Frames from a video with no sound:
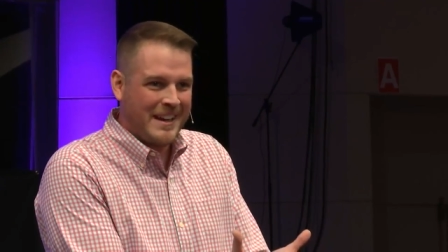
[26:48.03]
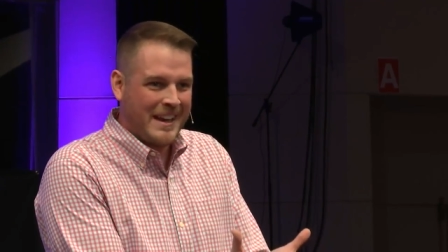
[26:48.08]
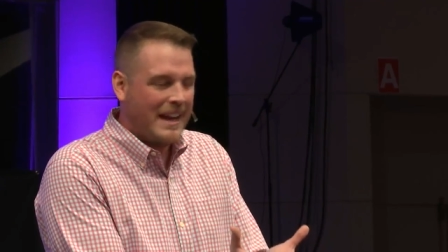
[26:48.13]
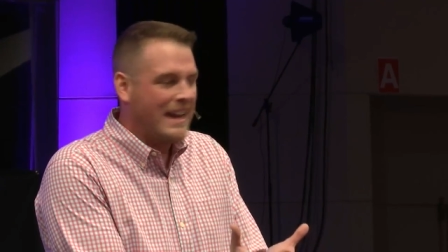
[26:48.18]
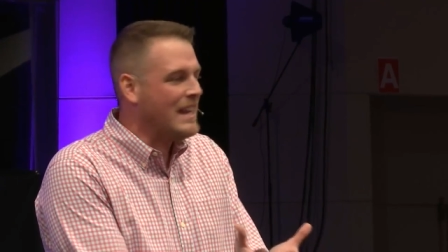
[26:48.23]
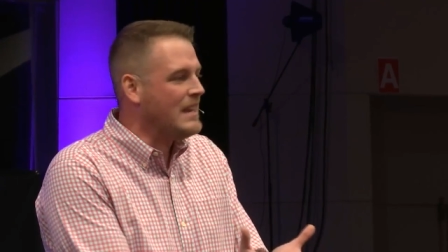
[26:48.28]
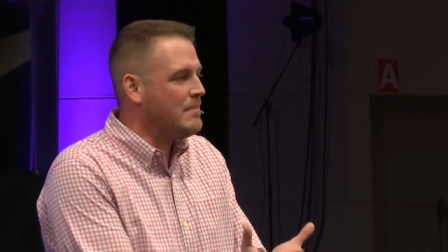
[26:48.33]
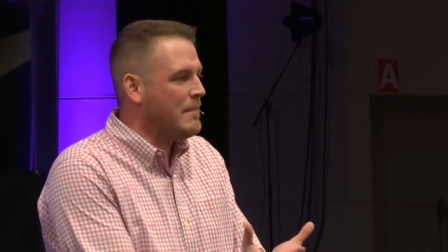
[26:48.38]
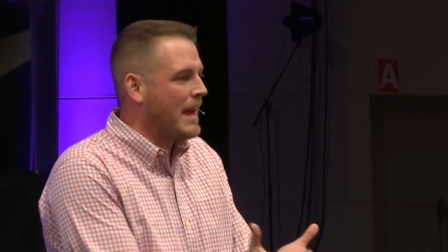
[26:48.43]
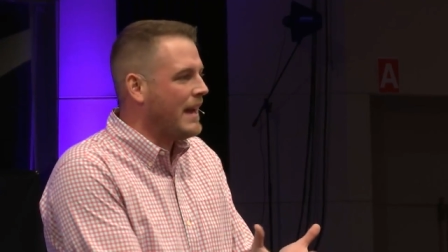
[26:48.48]

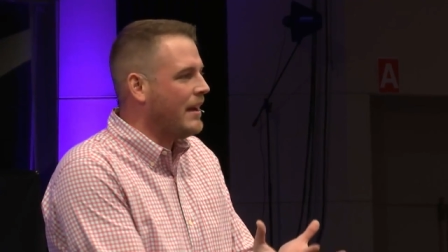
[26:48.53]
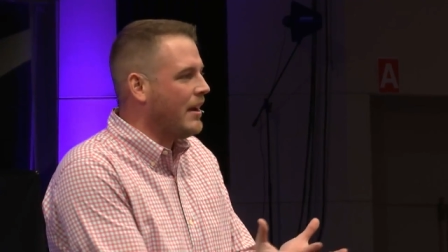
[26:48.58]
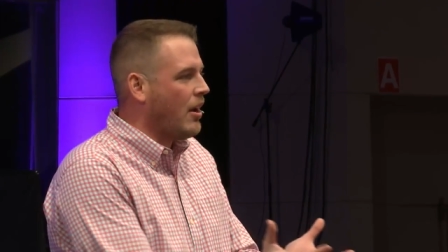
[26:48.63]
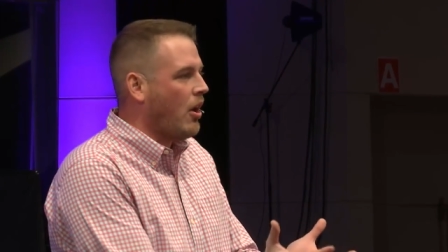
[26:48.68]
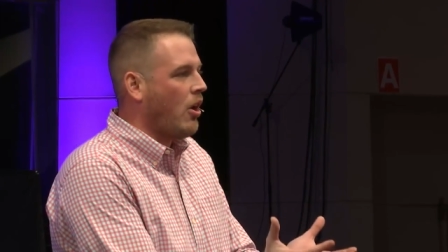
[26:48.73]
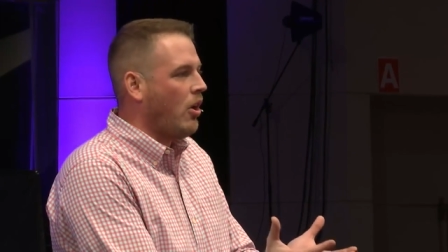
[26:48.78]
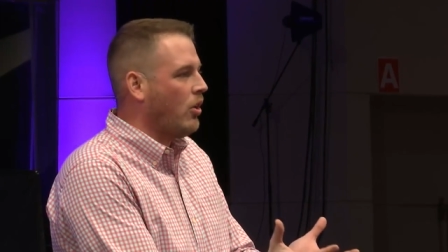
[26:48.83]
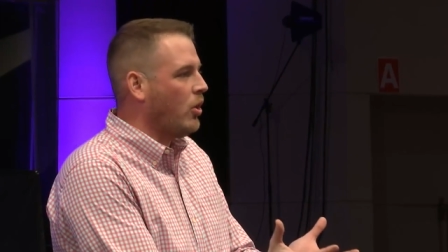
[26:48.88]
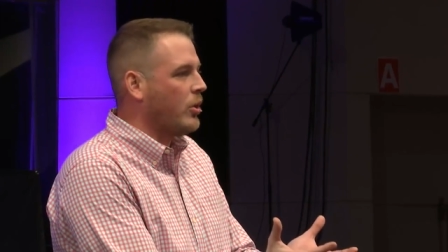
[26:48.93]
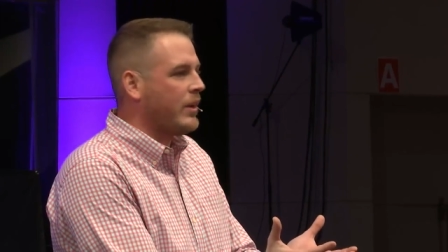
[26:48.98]
And He made it
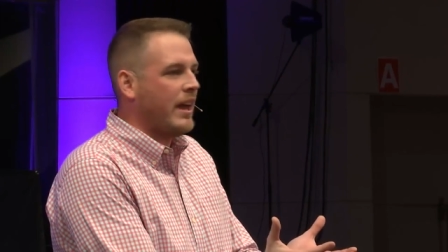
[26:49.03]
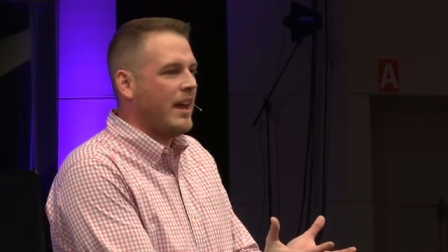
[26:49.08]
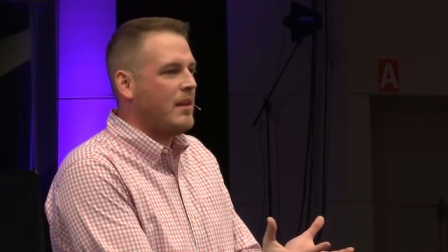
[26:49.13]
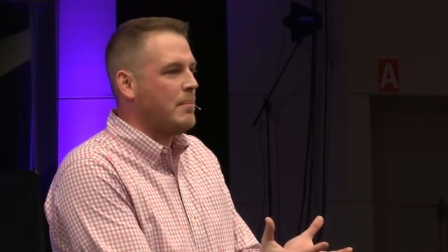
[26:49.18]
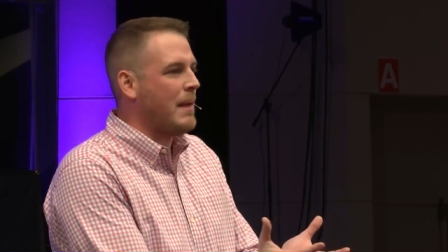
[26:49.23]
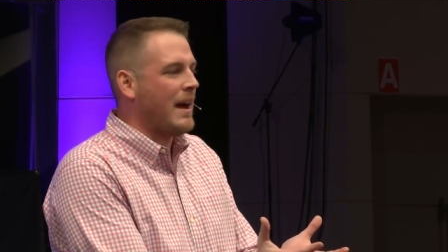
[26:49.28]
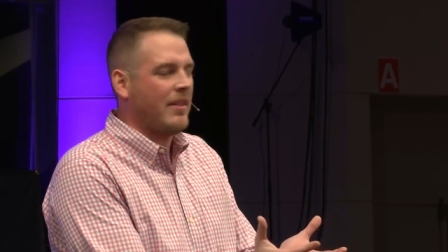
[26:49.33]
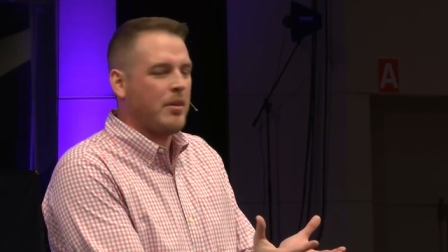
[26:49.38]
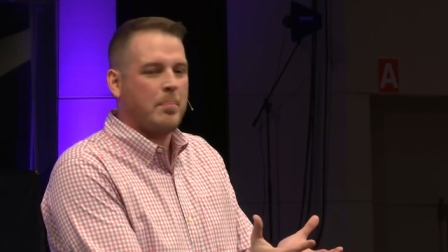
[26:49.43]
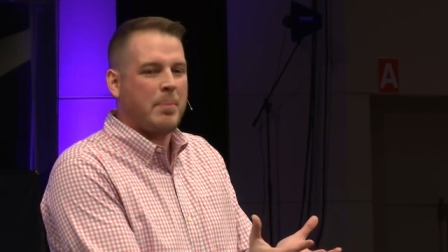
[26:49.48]
all okay
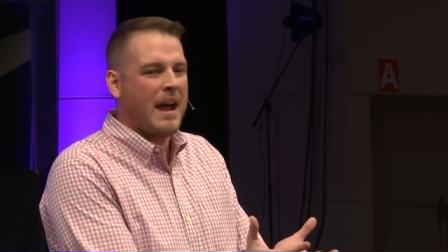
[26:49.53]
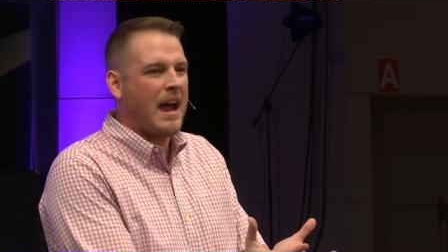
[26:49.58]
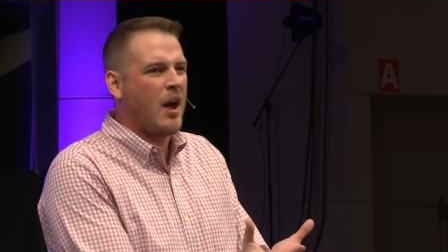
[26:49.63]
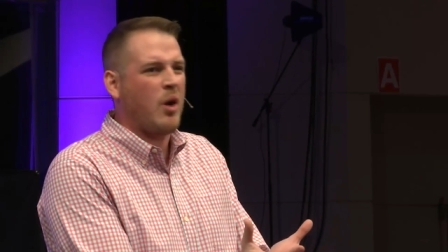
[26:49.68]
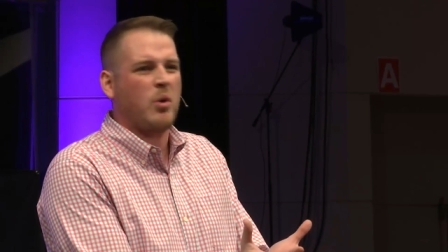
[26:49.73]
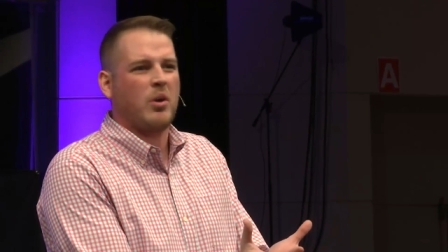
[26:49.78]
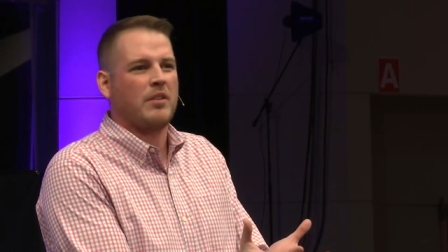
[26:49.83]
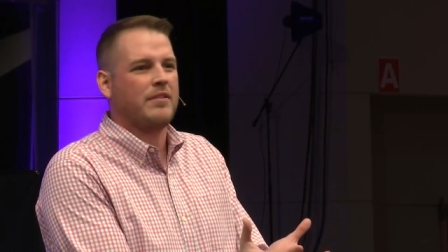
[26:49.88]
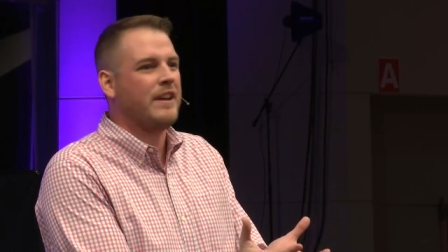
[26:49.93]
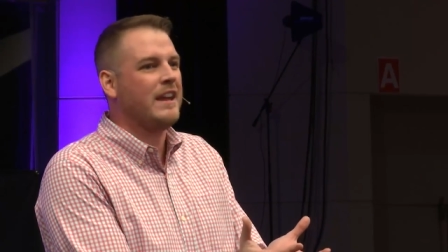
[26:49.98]
by the
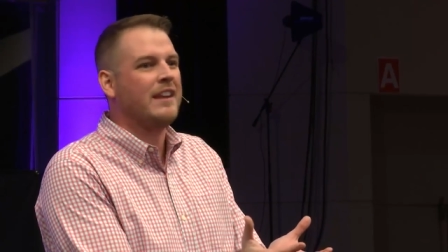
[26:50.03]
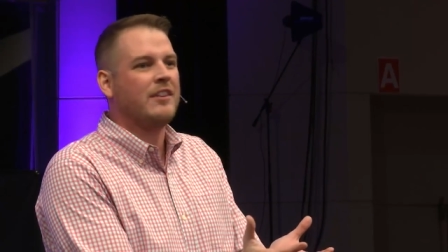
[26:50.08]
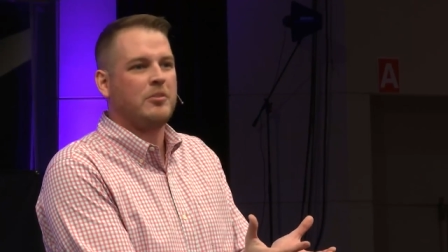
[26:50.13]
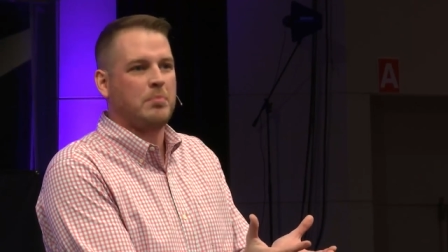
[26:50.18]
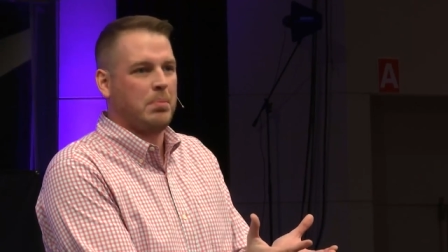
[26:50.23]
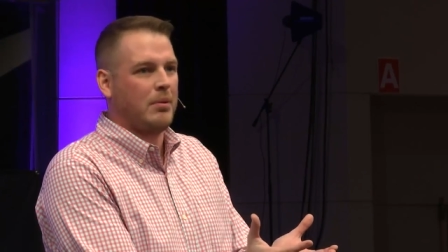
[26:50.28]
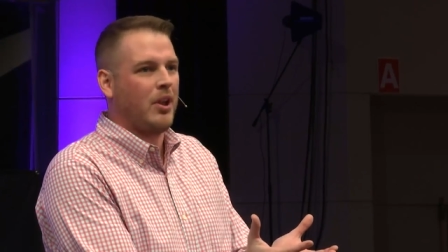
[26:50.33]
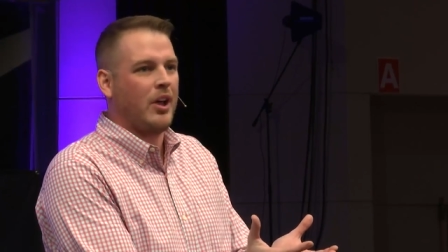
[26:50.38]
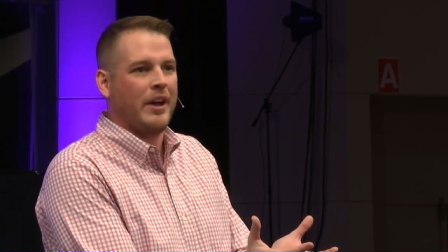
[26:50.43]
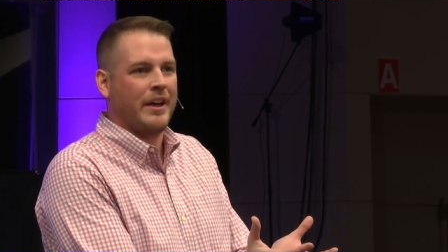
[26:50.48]
power of His
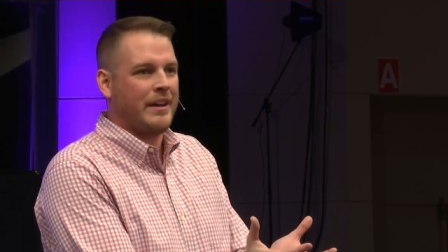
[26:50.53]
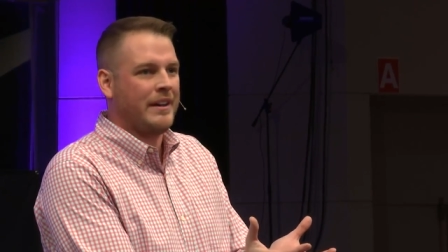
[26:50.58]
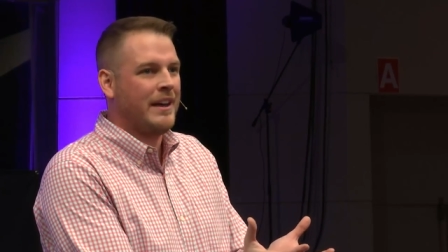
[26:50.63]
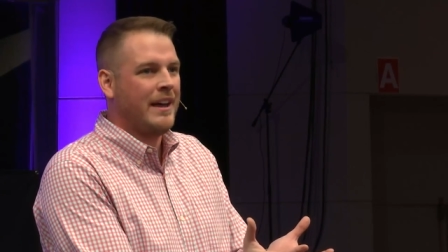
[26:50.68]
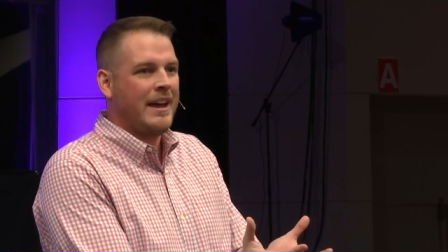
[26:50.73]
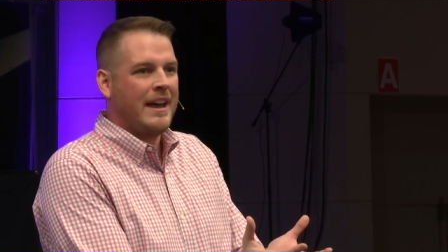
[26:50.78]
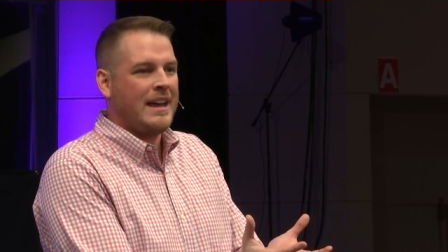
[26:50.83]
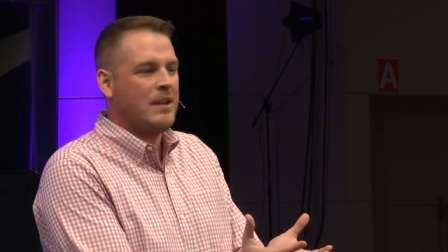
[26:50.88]
blood.